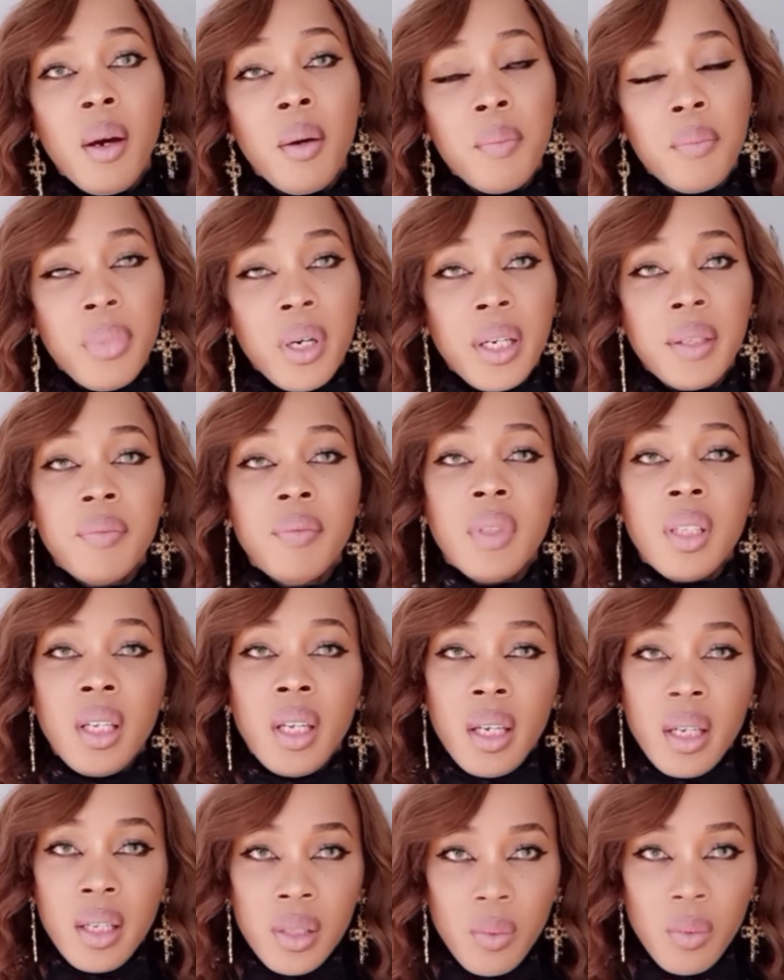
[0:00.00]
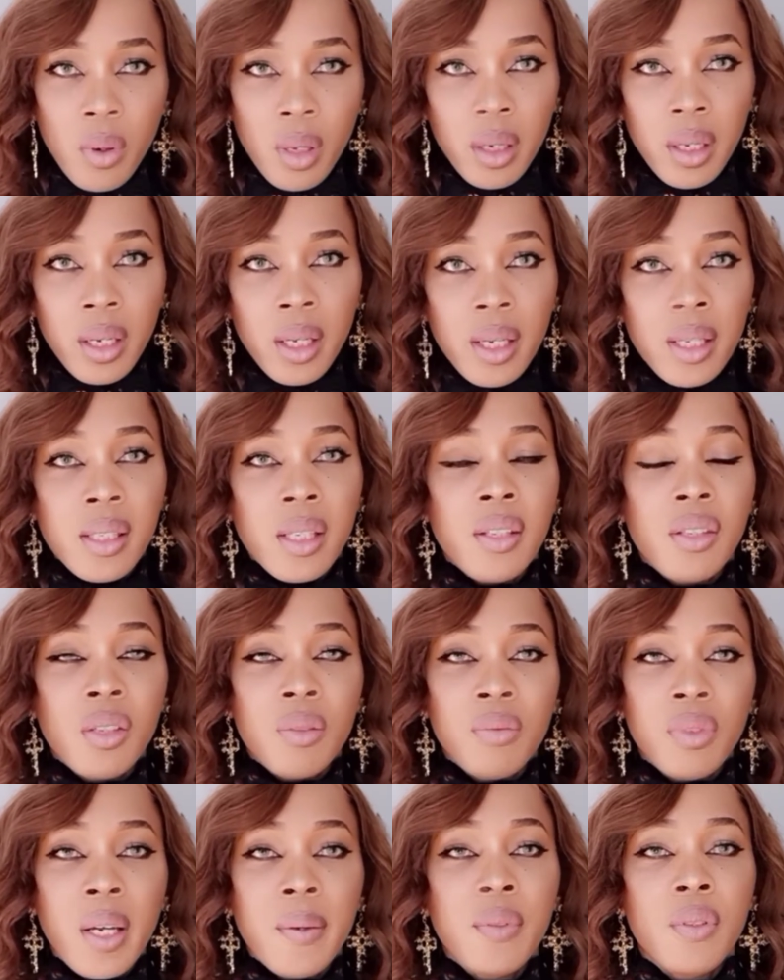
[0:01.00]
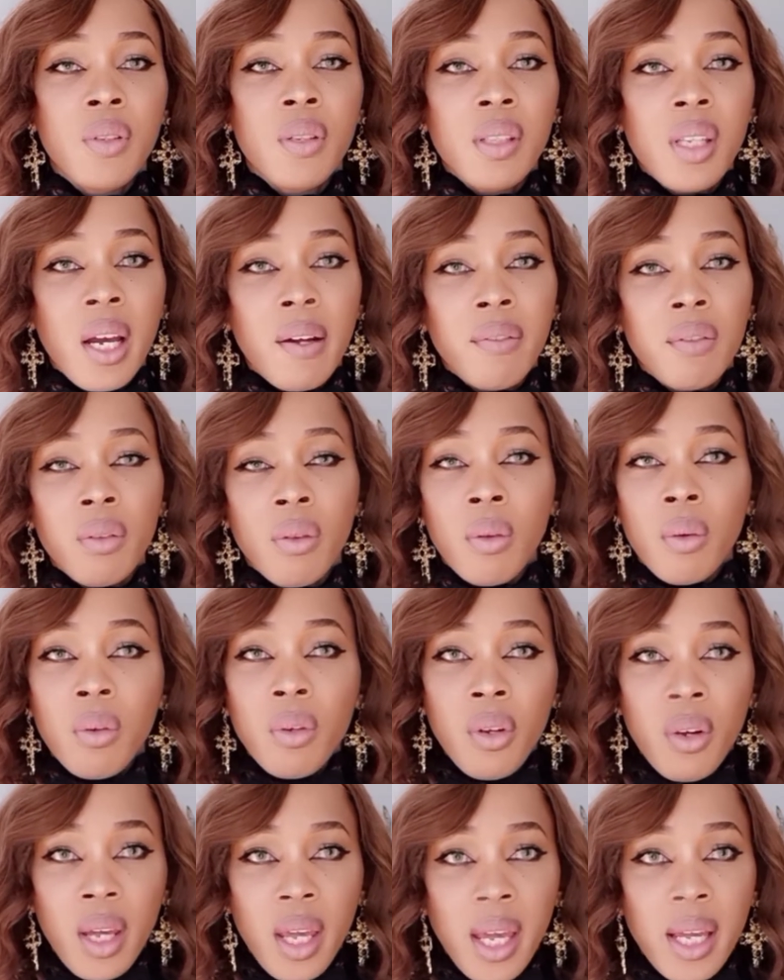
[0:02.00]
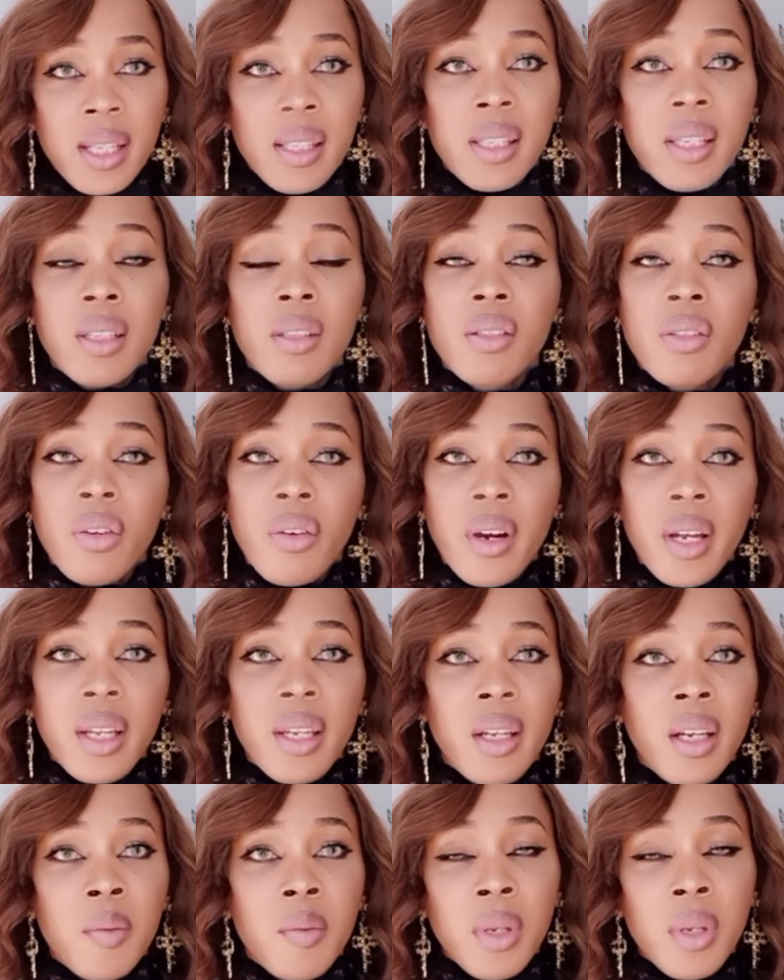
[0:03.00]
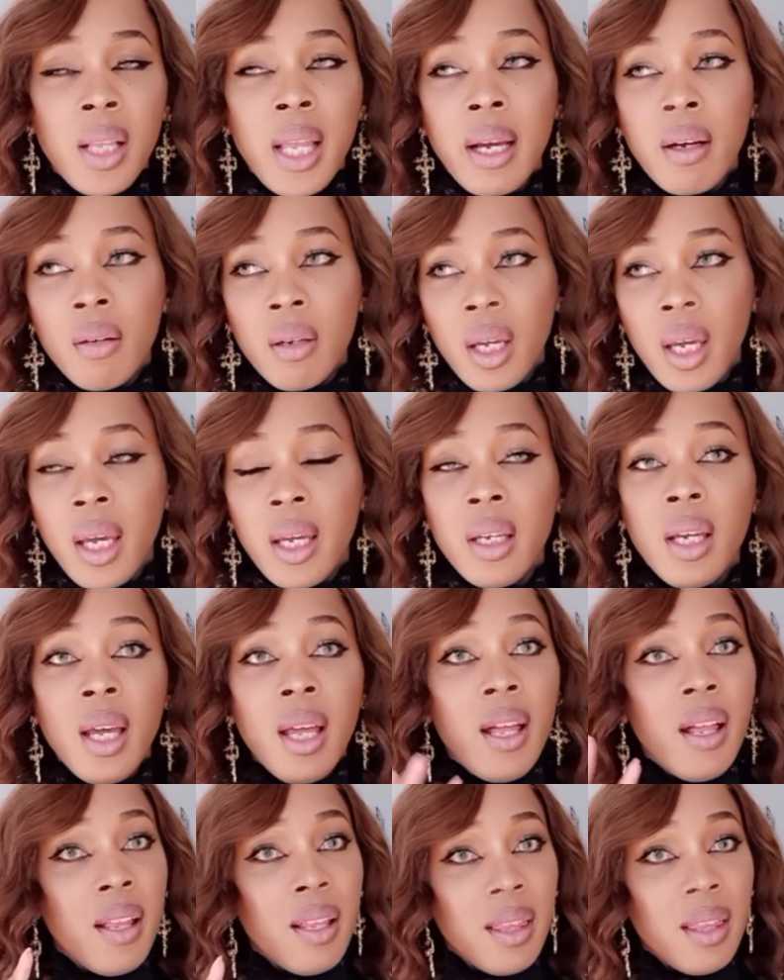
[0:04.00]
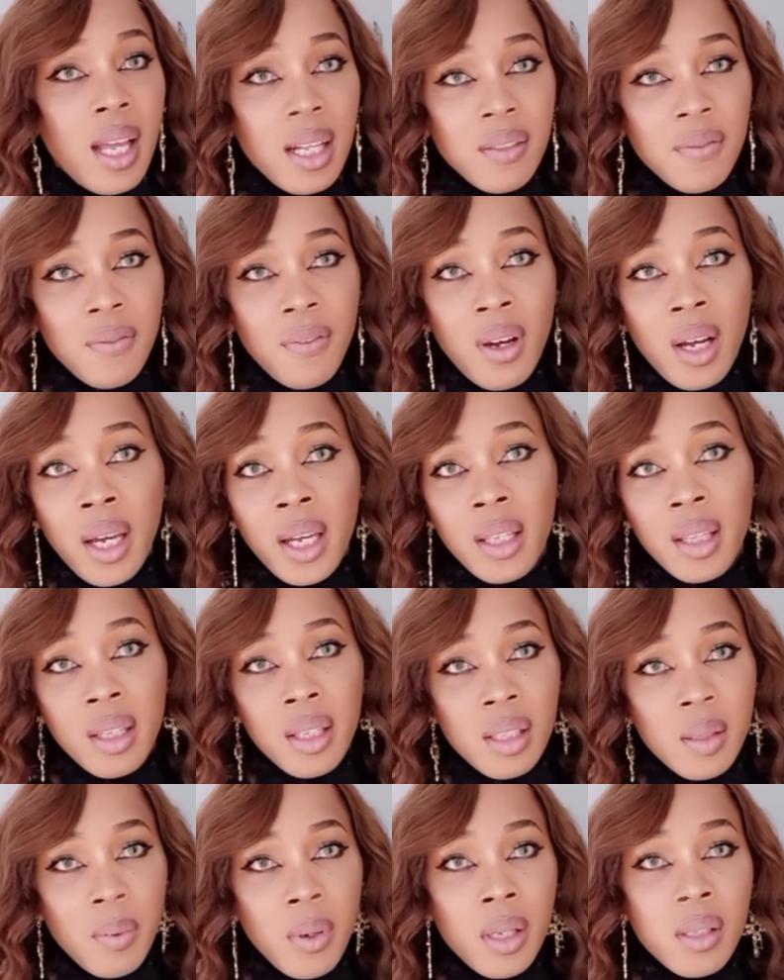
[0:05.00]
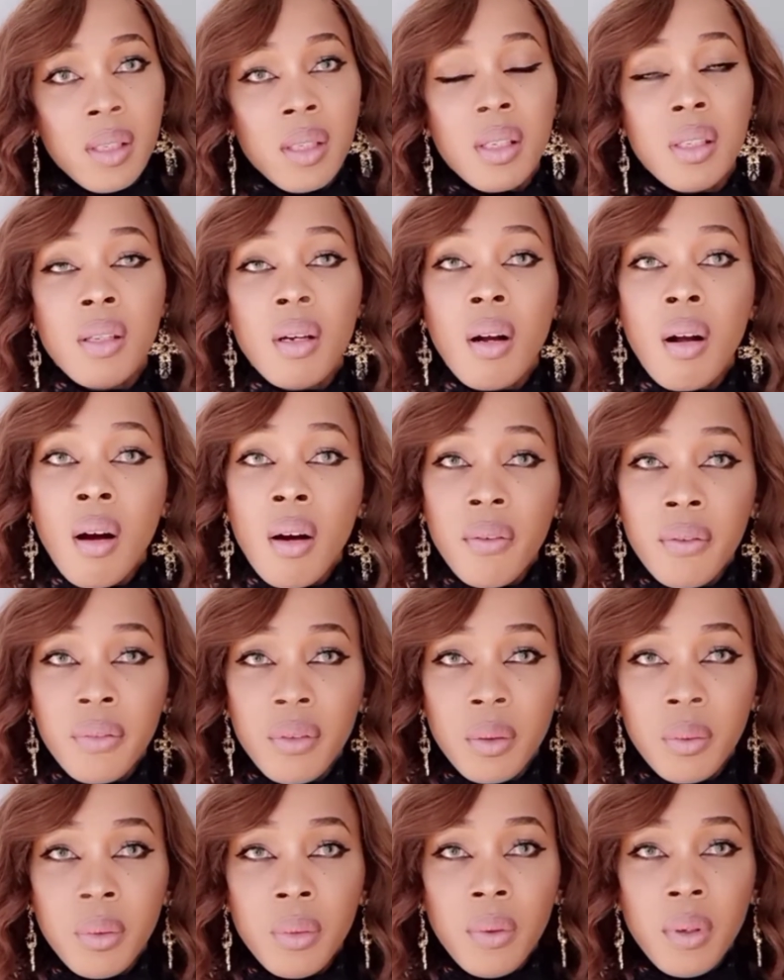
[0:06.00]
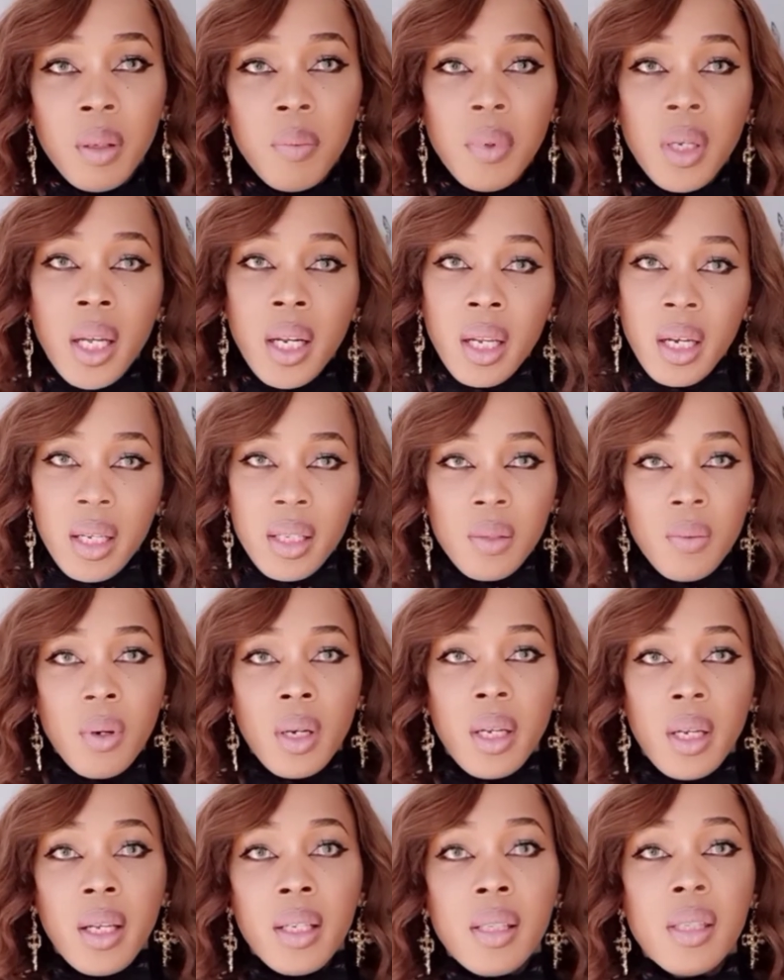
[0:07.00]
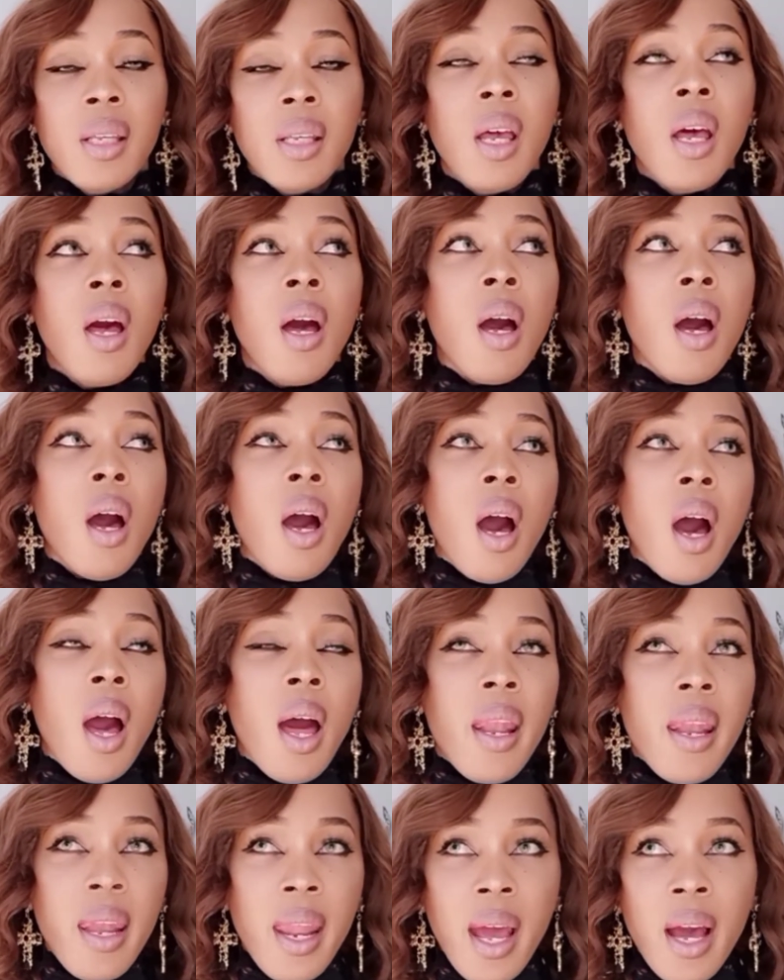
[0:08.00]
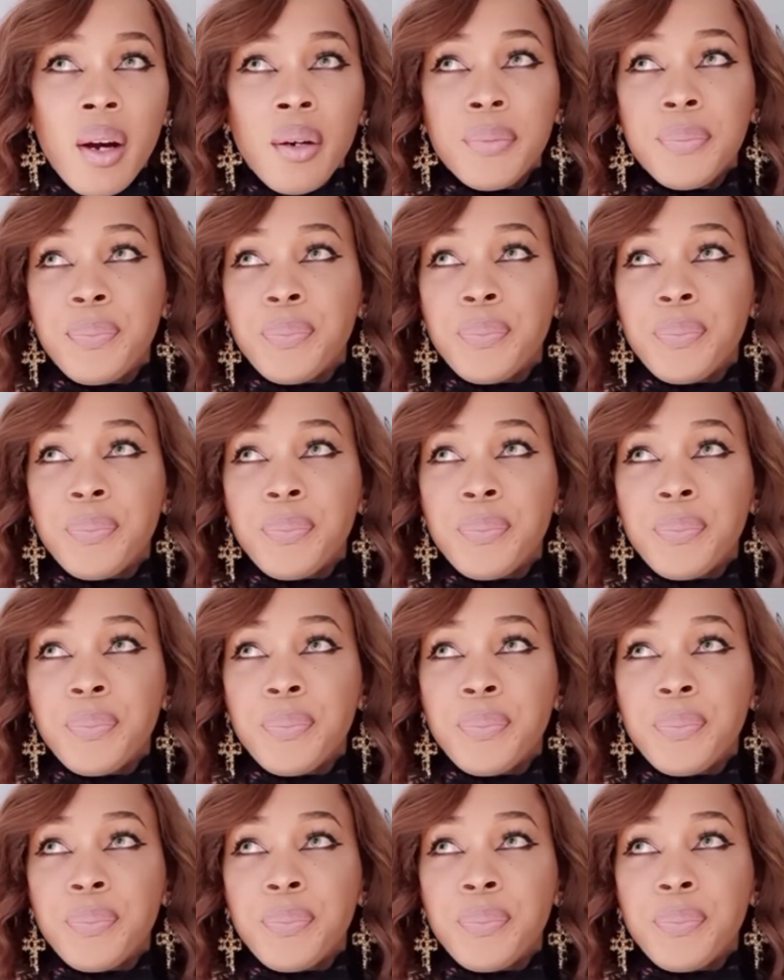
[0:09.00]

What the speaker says: But it is what it is, and sometimes you just have to throw your hands and surrender and be like, okay, that's fine, this person is not comfortable with me, and it is what it is. Now,